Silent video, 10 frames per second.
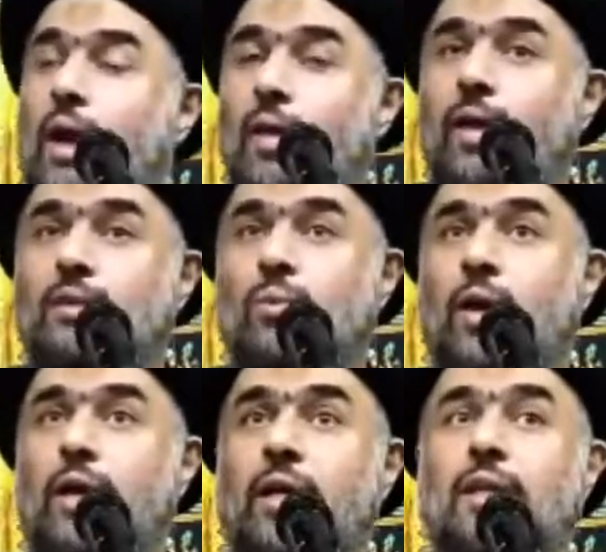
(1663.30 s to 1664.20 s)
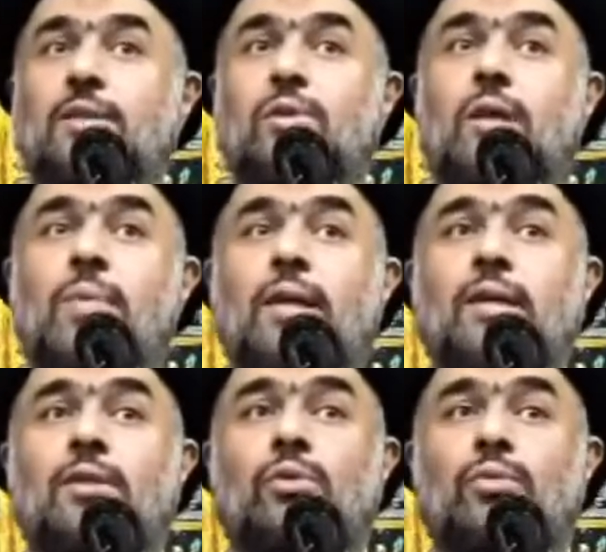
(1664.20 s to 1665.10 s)
And that's why it is
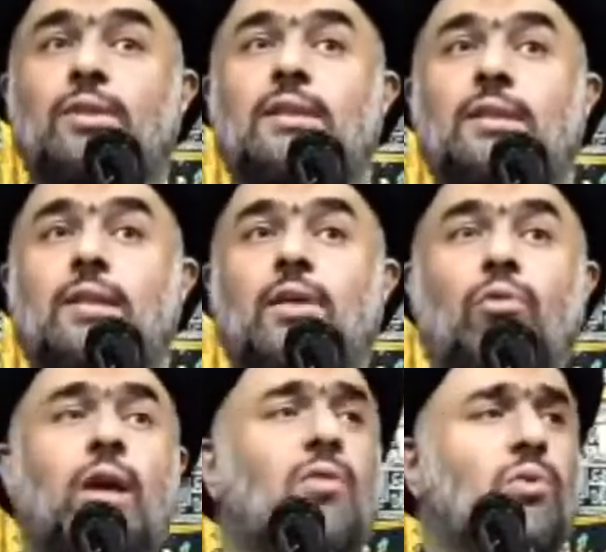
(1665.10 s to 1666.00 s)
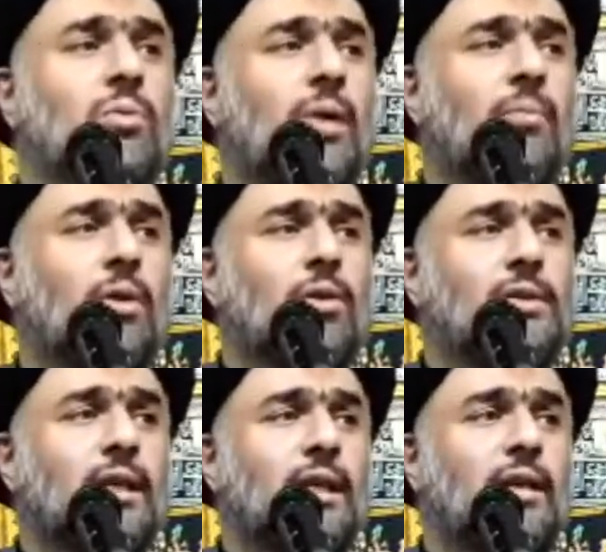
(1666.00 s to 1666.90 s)
recommended to visit the grave of Imam
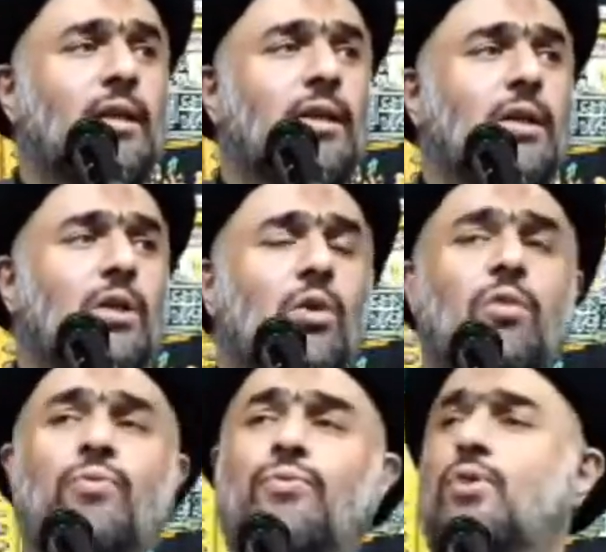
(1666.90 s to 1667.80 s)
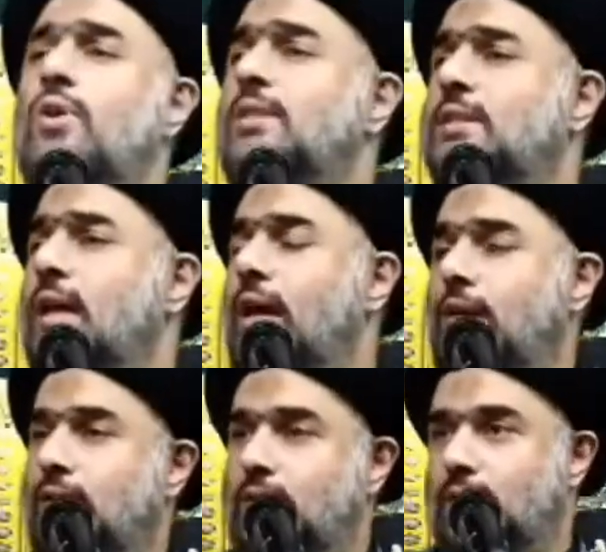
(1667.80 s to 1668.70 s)
Al-Husayn on first
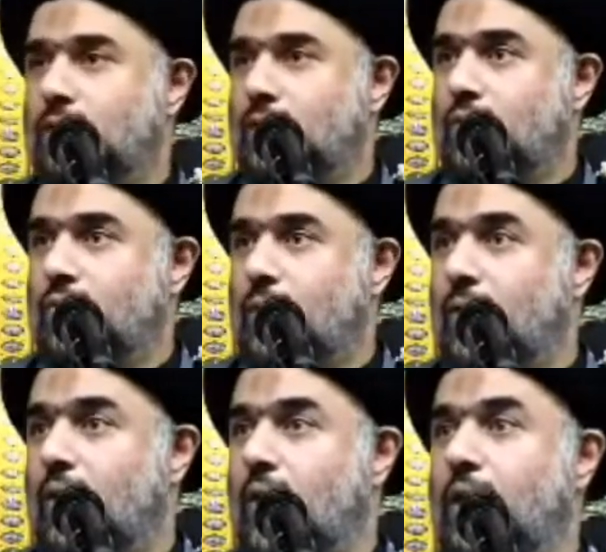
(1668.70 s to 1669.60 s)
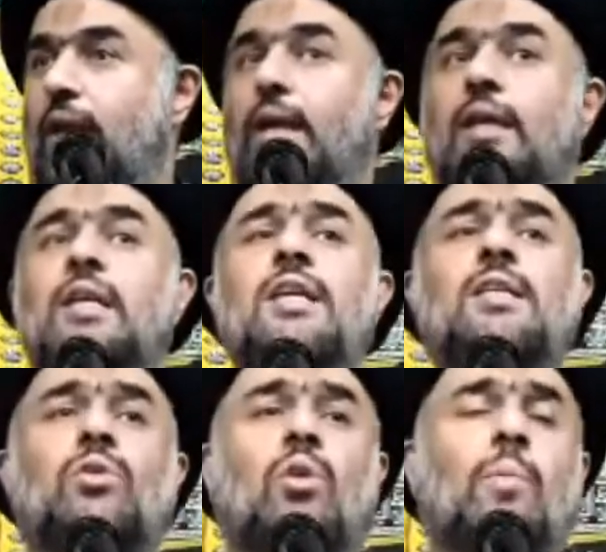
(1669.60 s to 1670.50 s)
night of Ramadan. And it is
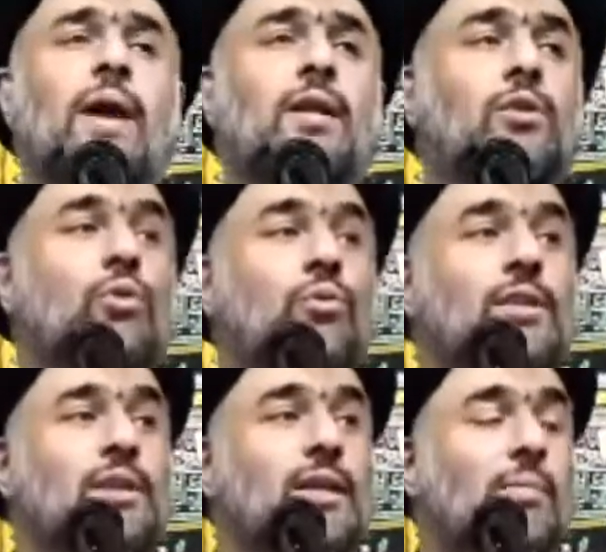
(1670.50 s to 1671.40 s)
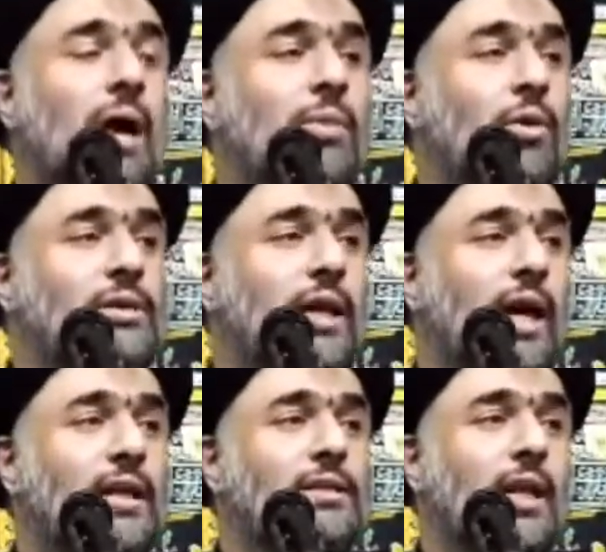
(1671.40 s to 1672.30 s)
recommended to visit Imam Al-Husayn
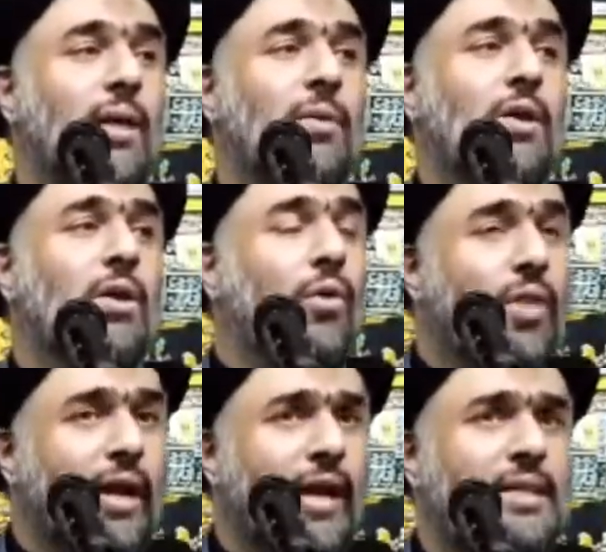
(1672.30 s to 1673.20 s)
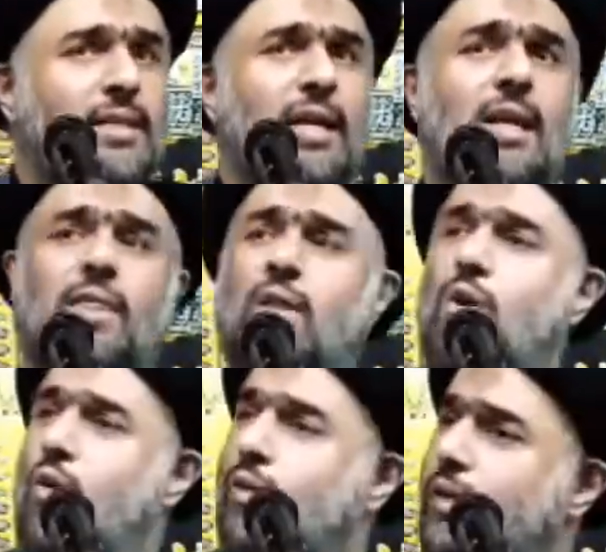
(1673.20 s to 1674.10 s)
alayhi salam on the 19th,
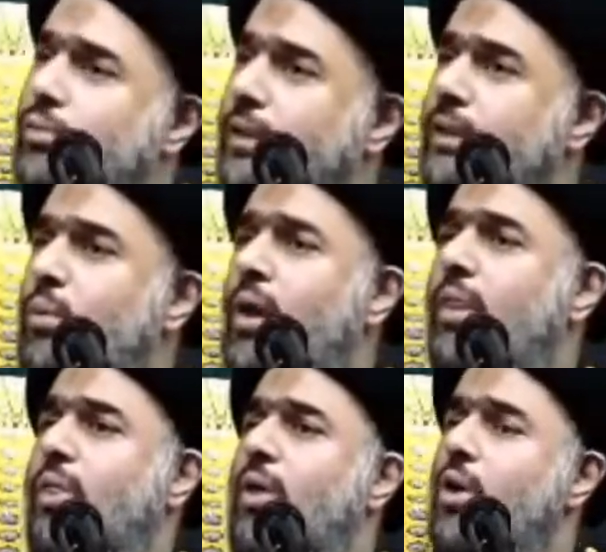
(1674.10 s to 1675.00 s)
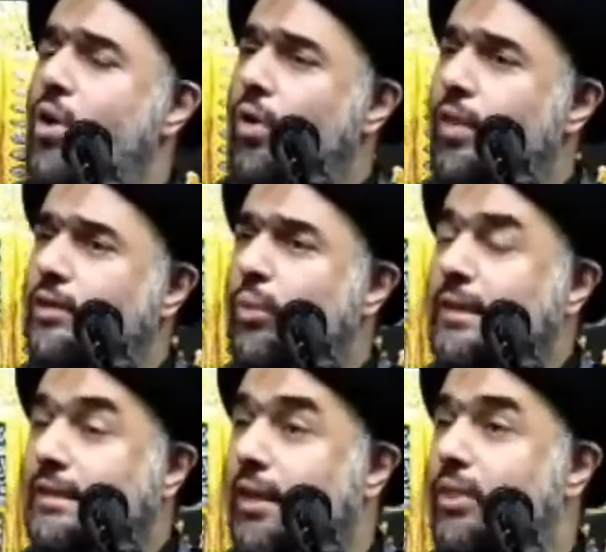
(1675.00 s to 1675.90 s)
on the 21st, on the
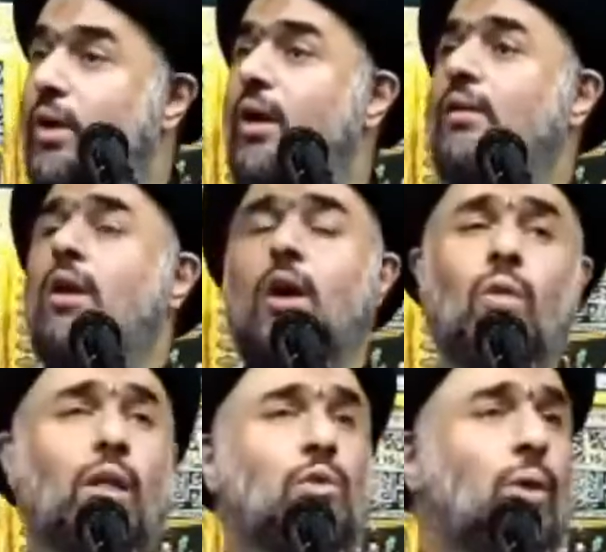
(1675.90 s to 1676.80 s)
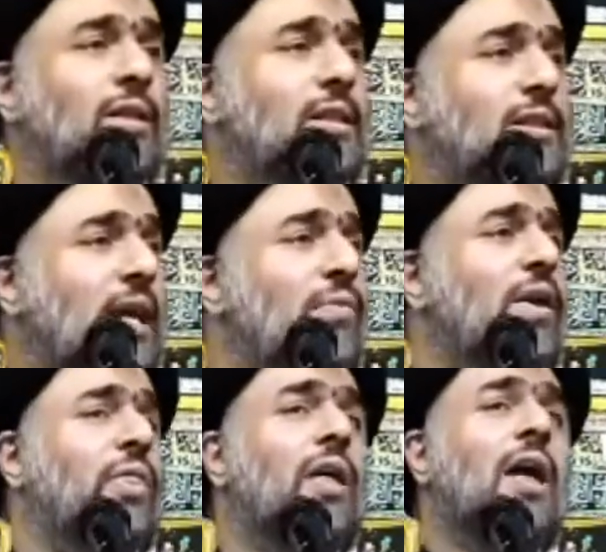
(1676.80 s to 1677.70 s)
23rd, on the
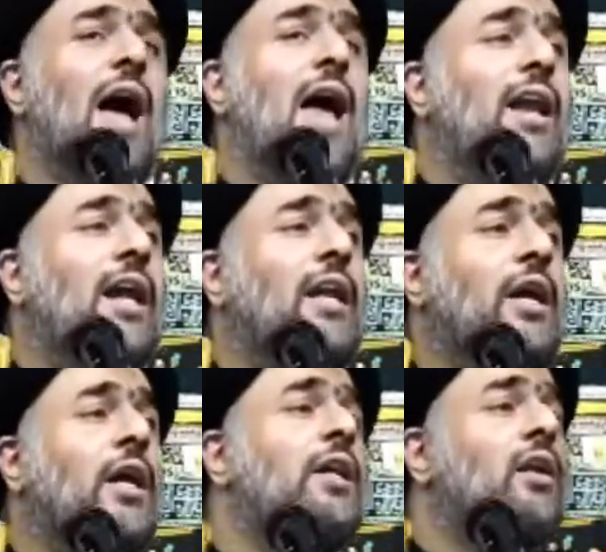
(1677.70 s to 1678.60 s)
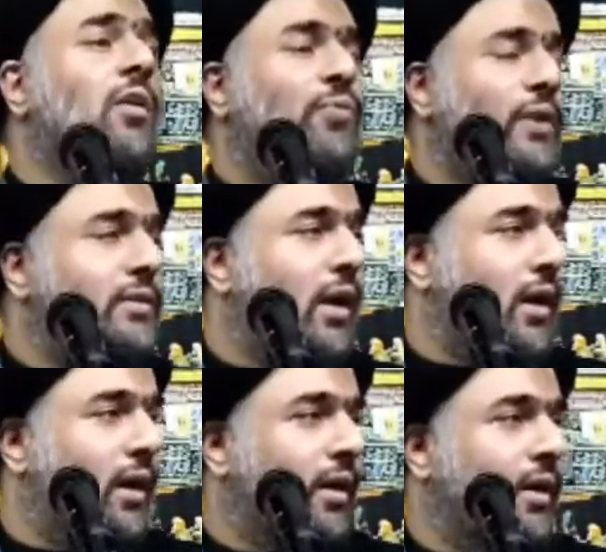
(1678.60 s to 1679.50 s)
27th, and in Eid
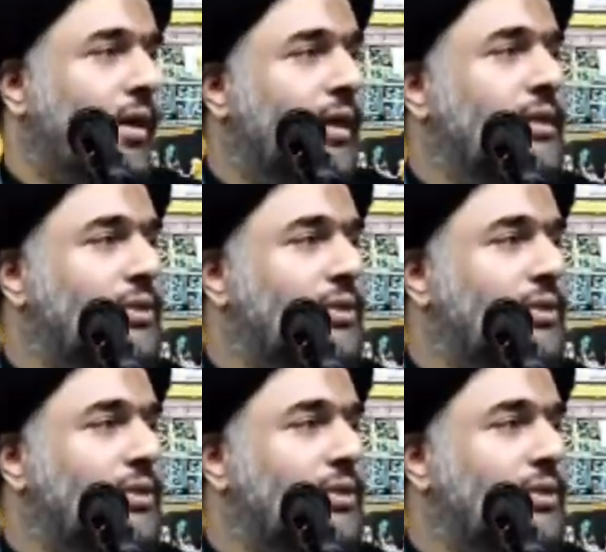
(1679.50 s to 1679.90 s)
al-Fitr. It